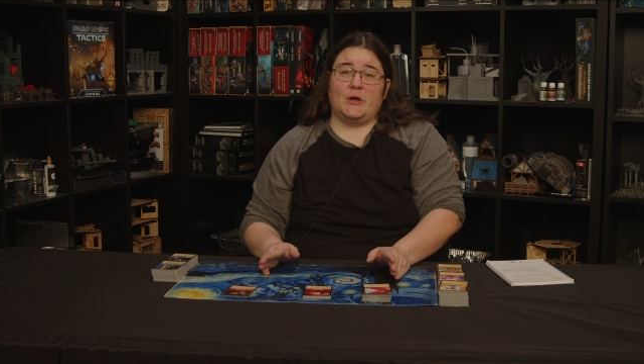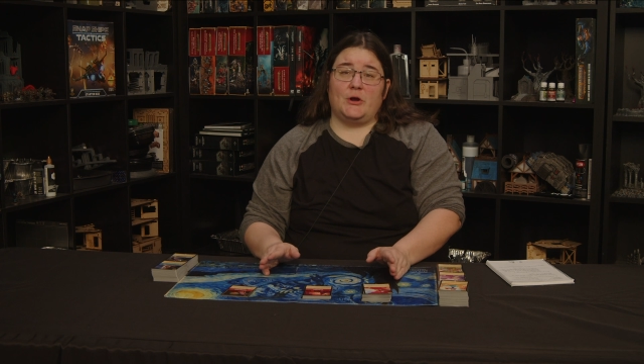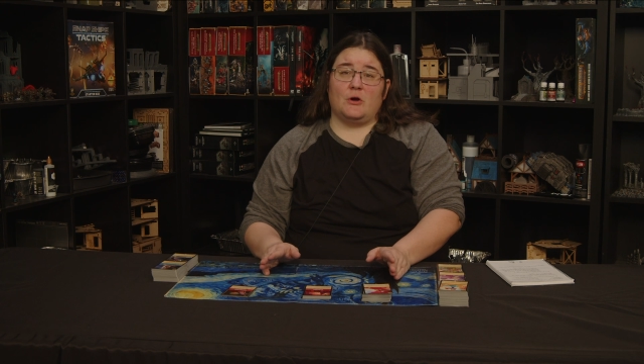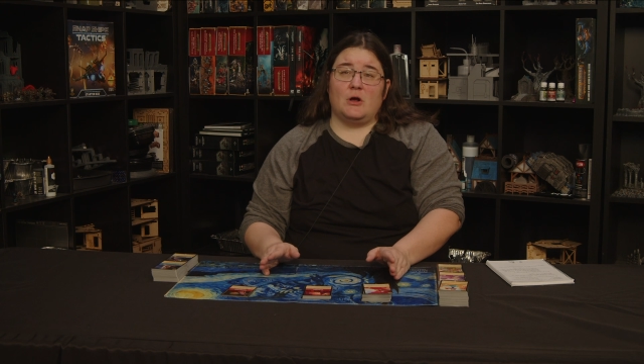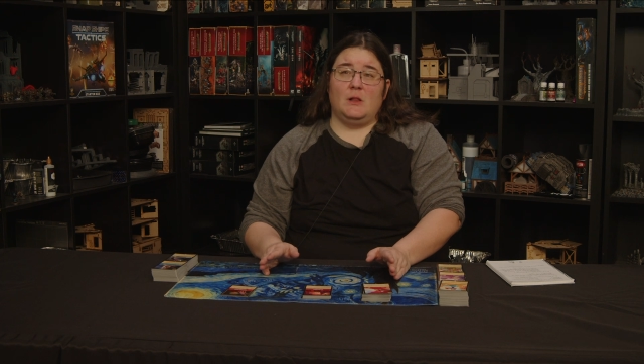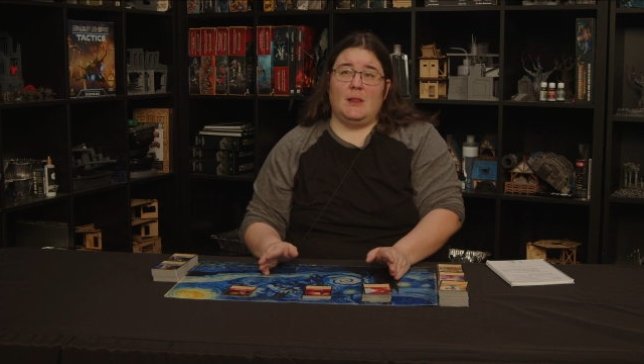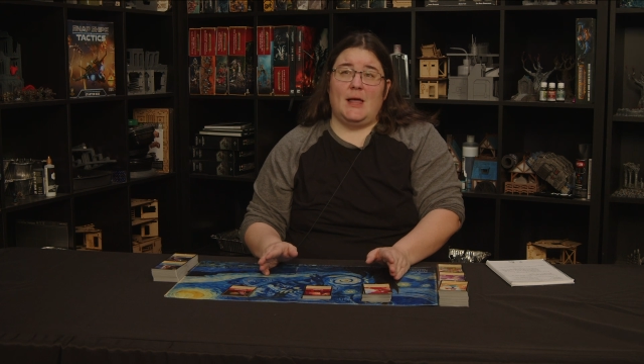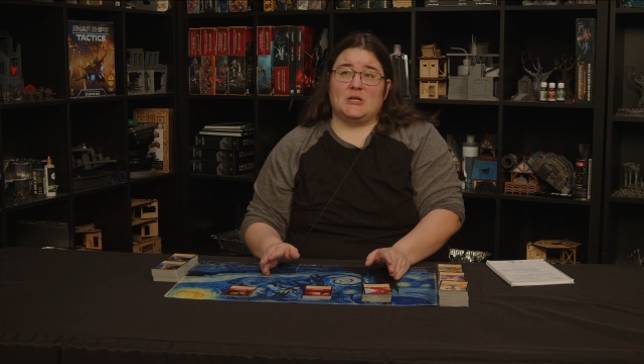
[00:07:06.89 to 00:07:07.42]
your
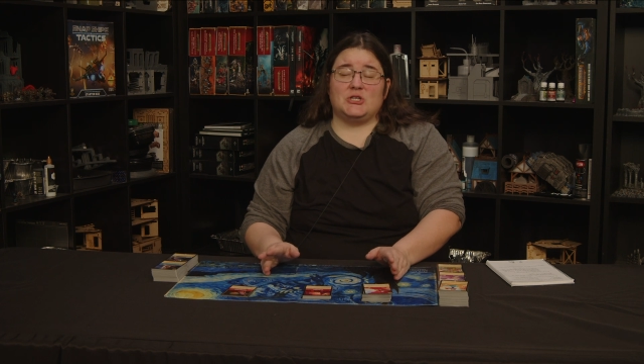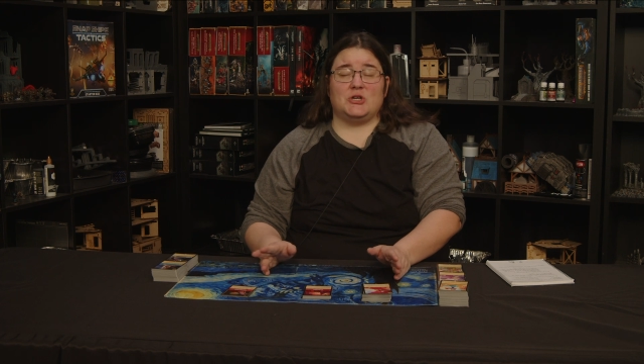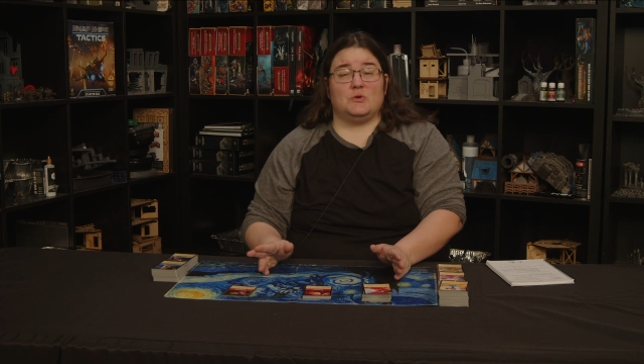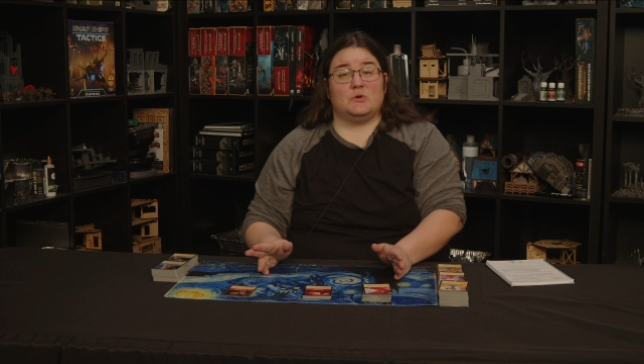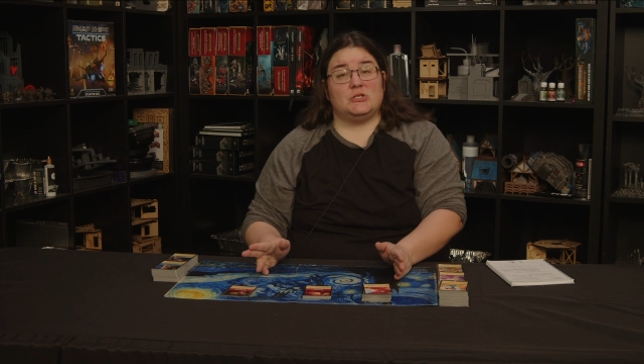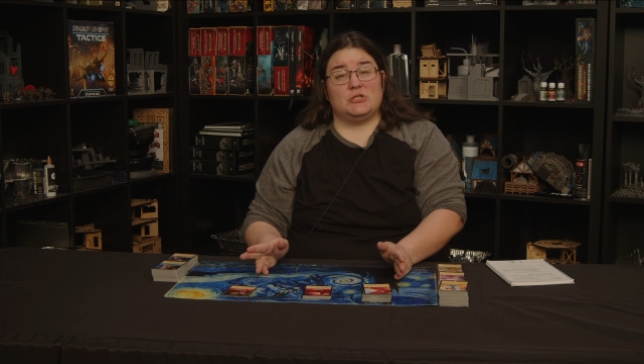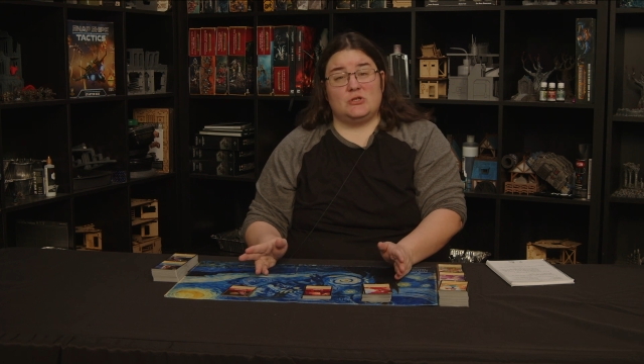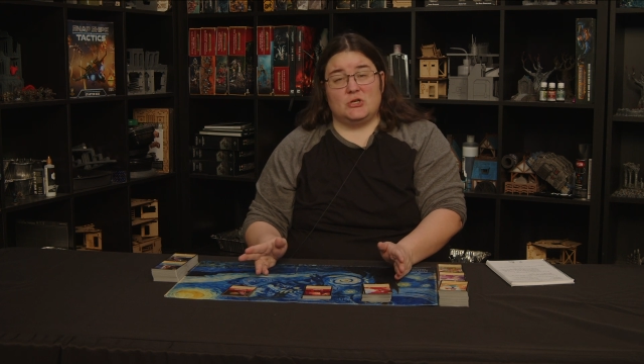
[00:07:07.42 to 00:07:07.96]
collection
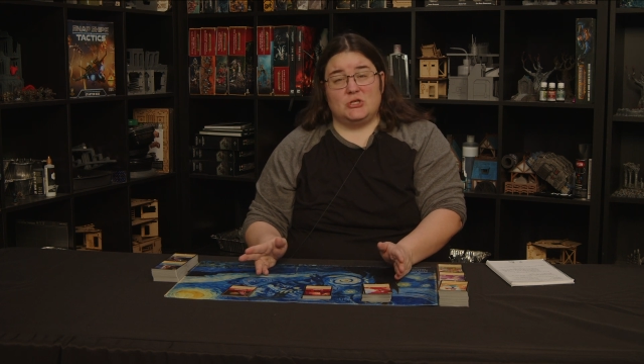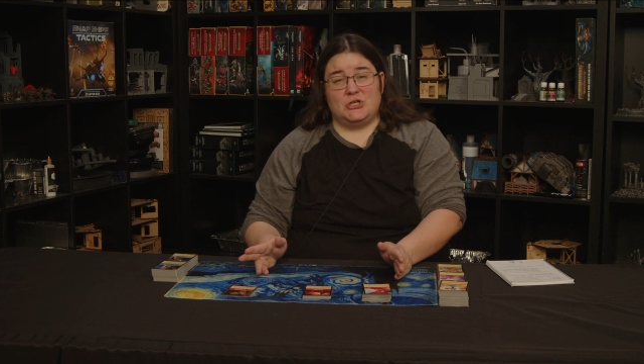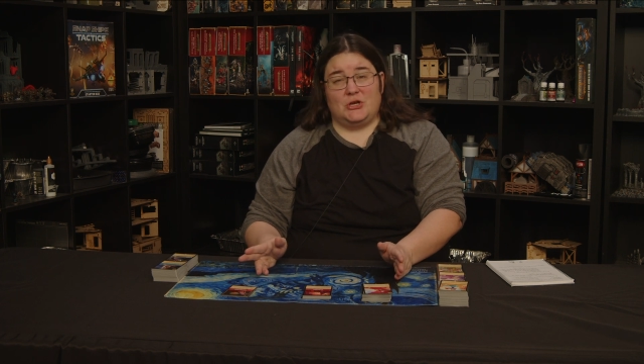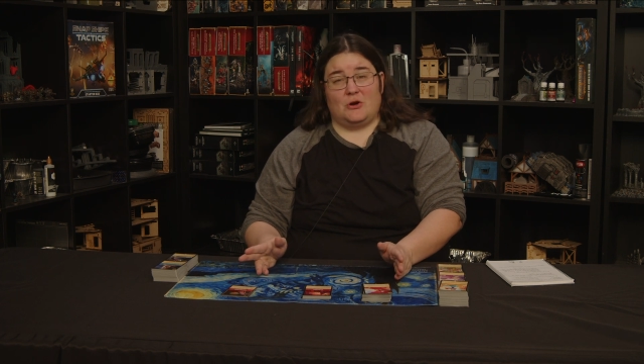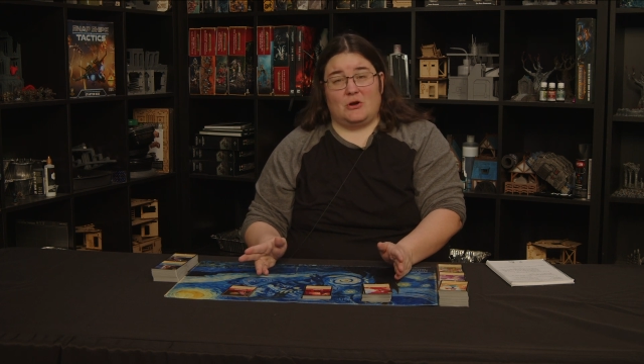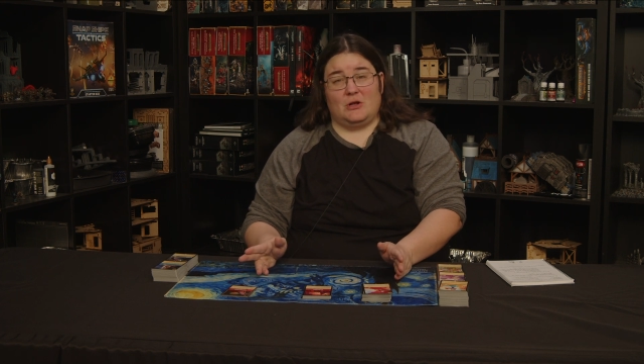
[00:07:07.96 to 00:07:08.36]
or searching your